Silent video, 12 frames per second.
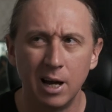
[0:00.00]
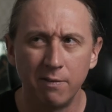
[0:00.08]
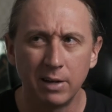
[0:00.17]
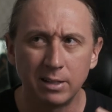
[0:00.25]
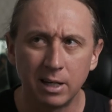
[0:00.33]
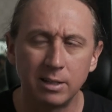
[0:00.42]

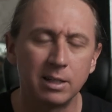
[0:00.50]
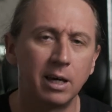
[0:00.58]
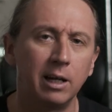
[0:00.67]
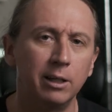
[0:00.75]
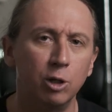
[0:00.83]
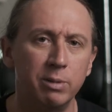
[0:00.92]
they tend to
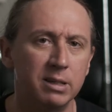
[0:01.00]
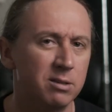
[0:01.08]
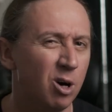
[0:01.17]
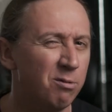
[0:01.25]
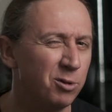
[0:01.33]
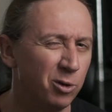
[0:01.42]
get a little bit
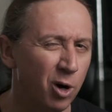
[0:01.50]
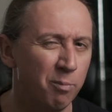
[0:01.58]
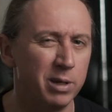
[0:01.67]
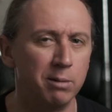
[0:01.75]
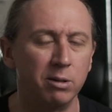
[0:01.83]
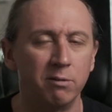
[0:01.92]
soft or not
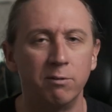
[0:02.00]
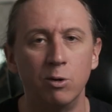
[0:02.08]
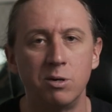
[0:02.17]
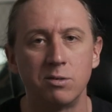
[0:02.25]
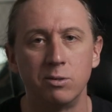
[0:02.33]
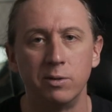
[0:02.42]
be able to
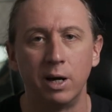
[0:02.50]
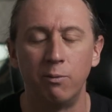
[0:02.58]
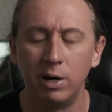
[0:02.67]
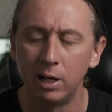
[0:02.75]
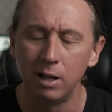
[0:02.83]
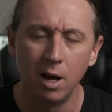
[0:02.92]
focus all that
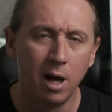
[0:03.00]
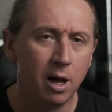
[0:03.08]
well.